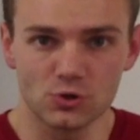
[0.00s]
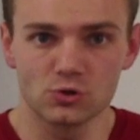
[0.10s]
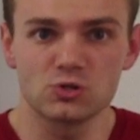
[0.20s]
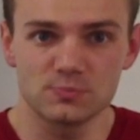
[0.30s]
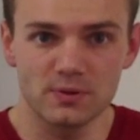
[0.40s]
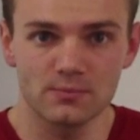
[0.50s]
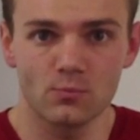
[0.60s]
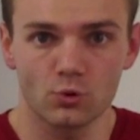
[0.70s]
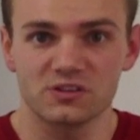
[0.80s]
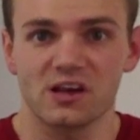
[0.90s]
spend more
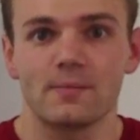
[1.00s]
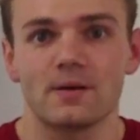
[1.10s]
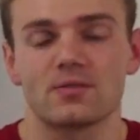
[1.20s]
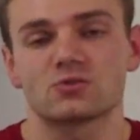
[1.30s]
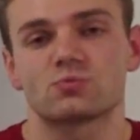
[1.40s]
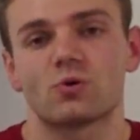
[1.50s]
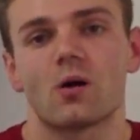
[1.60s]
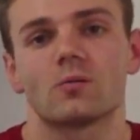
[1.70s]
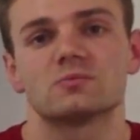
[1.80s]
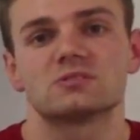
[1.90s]
time at those
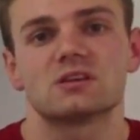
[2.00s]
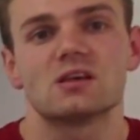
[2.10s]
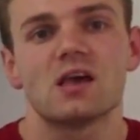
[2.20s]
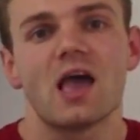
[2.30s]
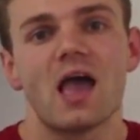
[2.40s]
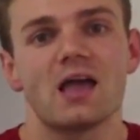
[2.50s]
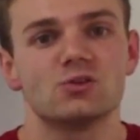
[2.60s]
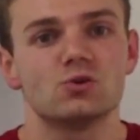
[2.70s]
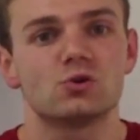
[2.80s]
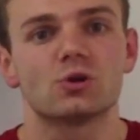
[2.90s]
problems, and you
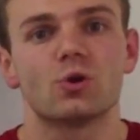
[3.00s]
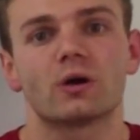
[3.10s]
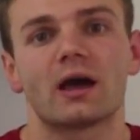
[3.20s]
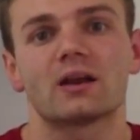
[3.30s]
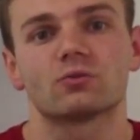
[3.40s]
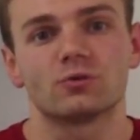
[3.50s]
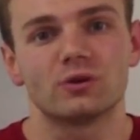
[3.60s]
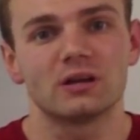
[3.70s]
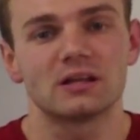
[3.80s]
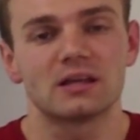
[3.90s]
can look at it and reread it
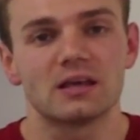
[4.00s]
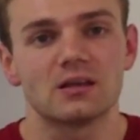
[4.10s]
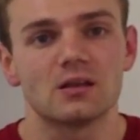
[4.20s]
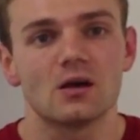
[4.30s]
again.